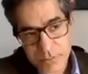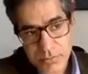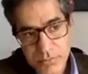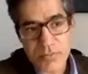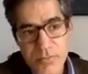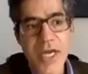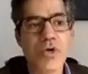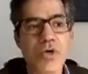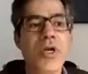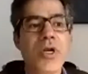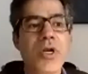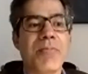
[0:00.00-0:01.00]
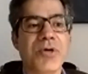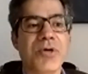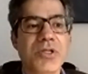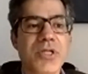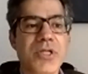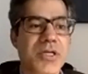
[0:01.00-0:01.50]
it could happen
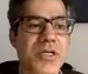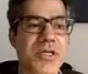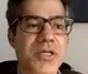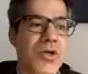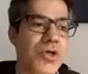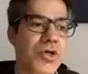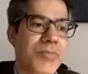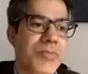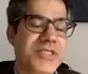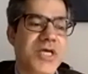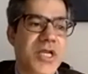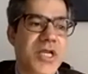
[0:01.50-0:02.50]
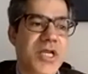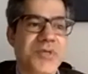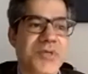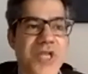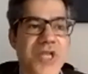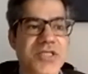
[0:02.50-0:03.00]
that you basically
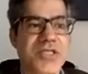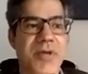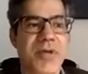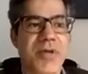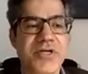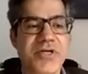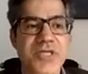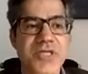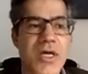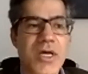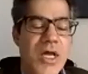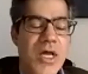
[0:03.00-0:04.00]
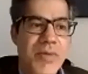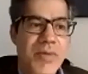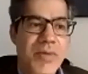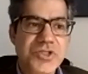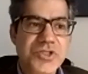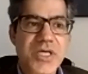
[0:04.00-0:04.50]
specialize in batteries. But you
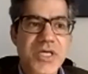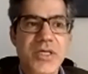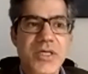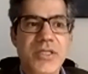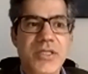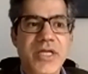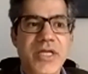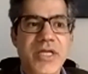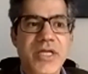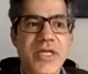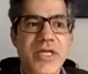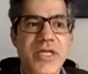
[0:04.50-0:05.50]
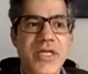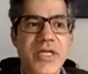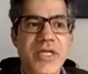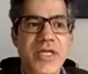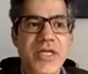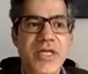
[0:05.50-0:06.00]
see, there is also a
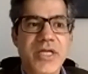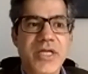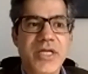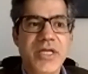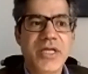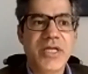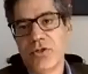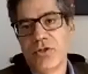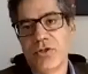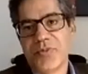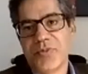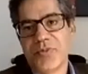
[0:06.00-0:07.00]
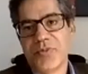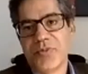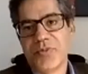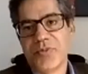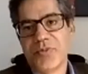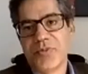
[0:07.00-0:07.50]
flip side to specializing,
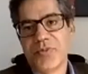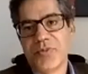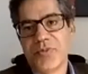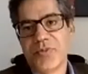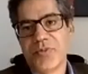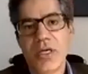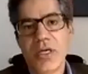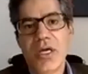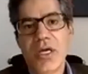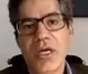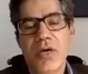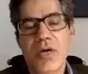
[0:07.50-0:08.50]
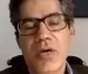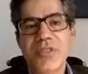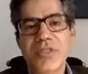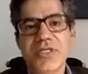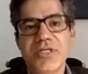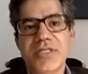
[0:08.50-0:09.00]
right? Which
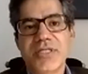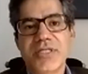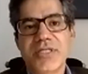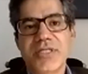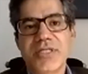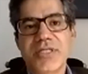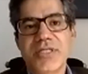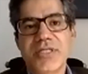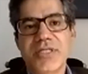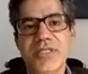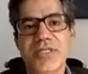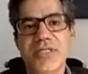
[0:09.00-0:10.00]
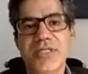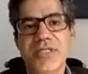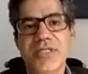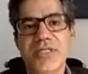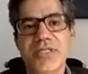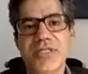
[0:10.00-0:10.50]
is that you